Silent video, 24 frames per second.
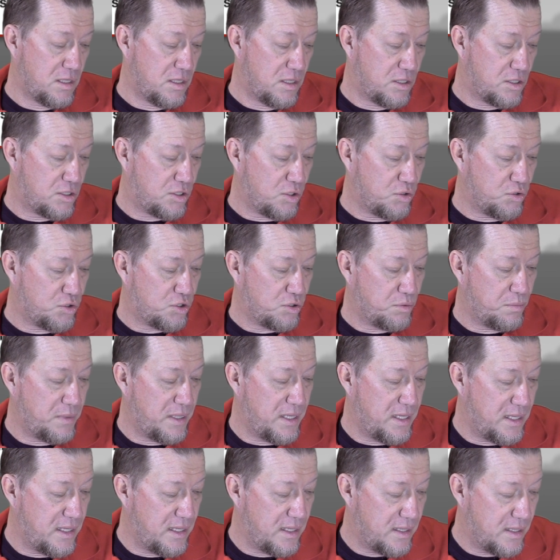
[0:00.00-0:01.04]
social
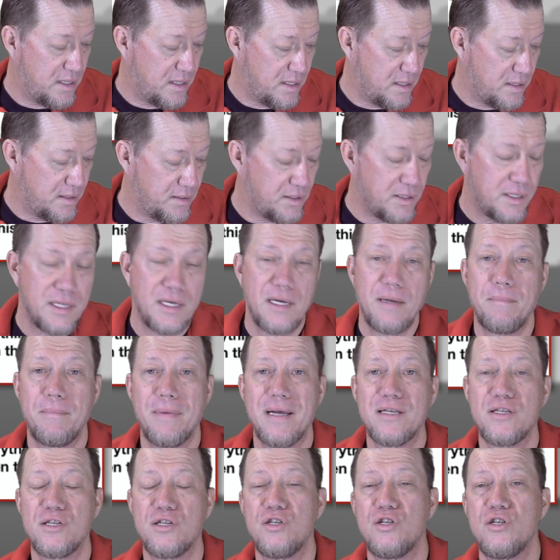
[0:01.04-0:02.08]
media, looking at
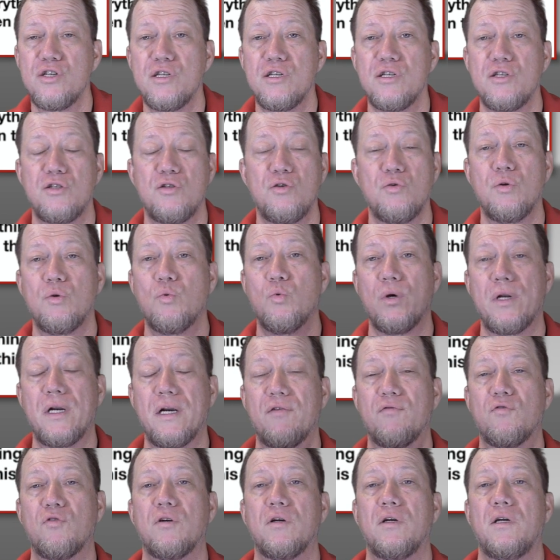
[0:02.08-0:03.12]
messages, doing
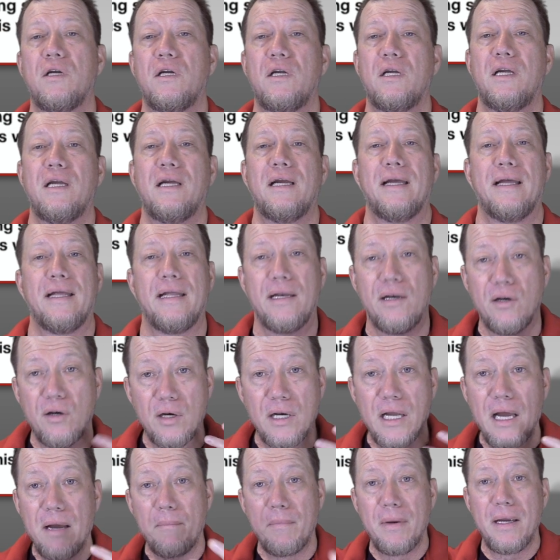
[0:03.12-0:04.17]
whatever, and they're
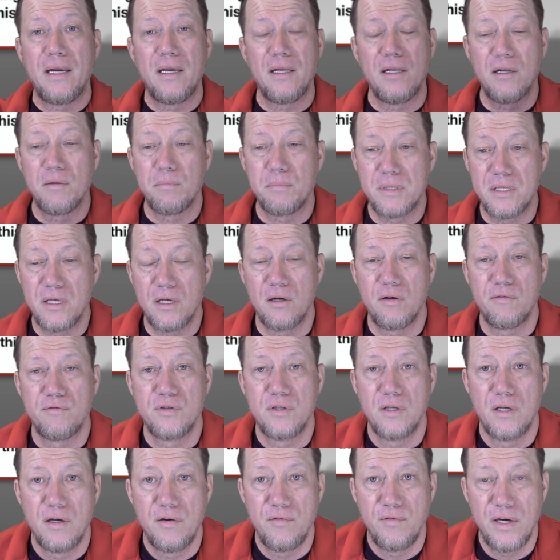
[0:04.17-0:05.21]
not making themselves
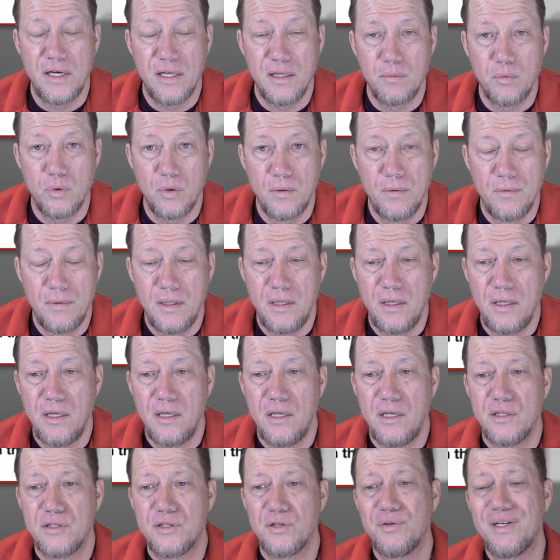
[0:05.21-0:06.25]
available.
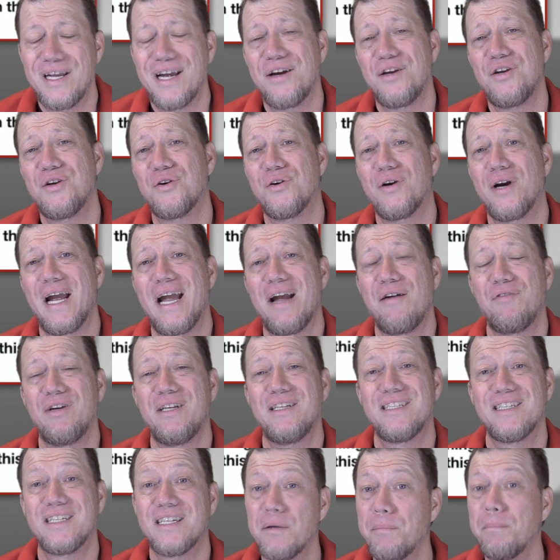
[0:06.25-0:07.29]
So now you're having
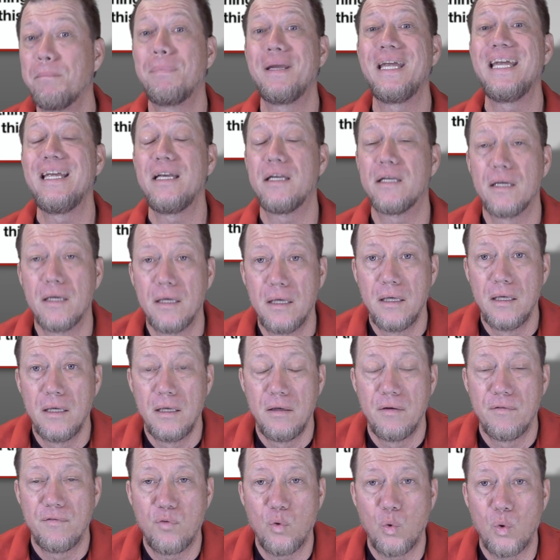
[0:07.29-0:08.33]
to compete
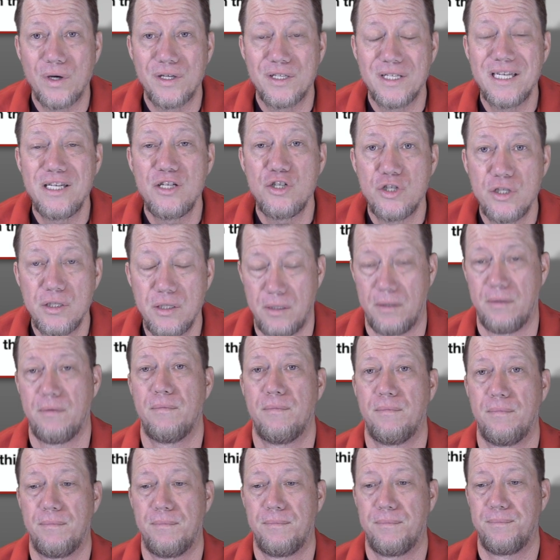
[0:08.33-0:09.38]
for attention,
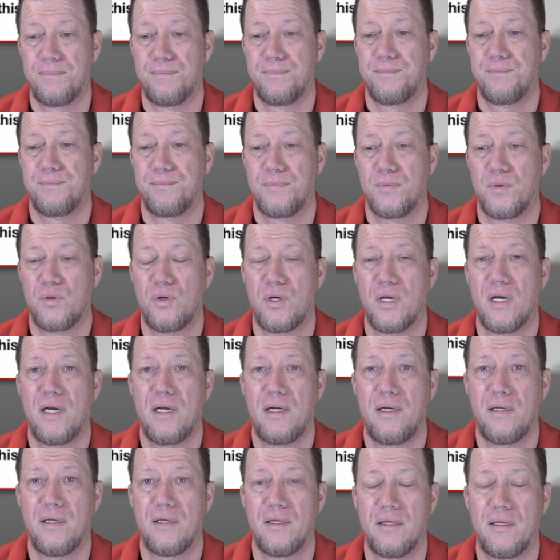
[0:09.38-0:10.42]

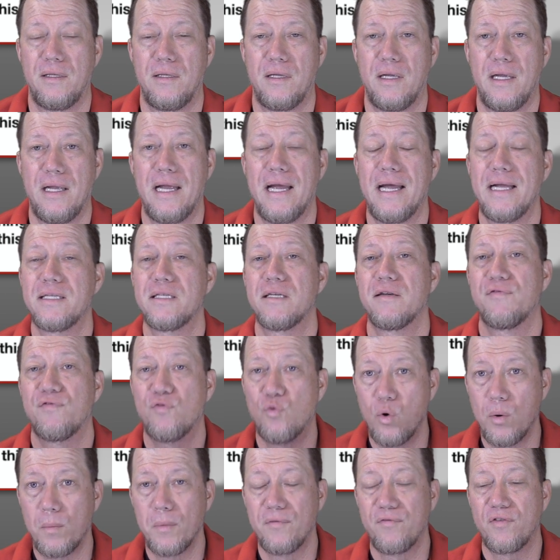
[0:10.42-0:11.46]
okay? And that's a
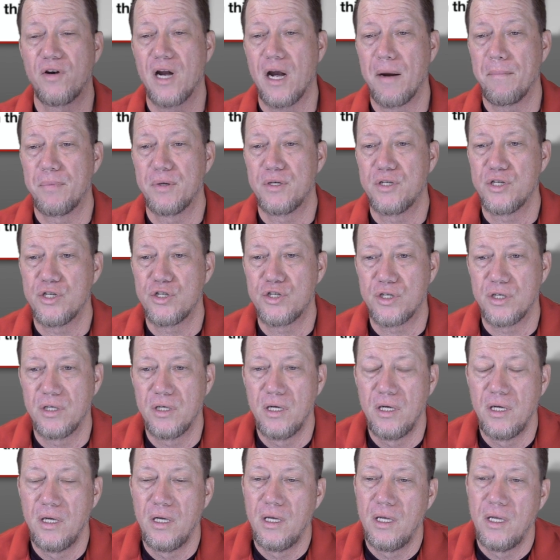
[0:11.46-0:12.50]
form of competition.
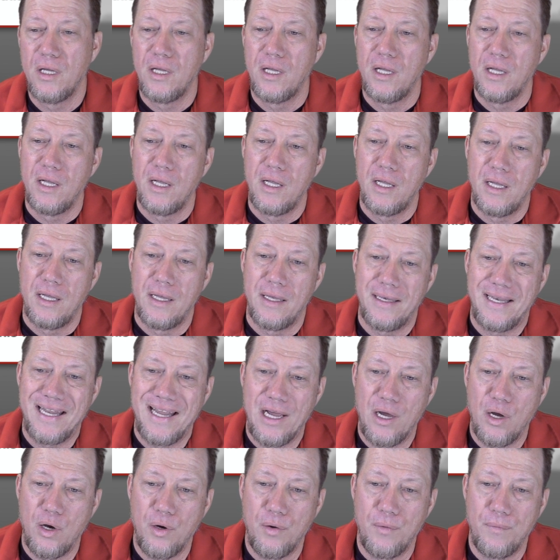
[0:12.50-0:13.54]

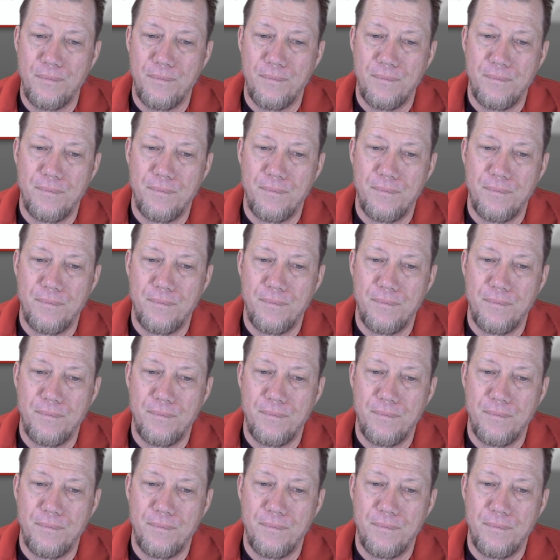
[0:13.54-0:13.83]
Now,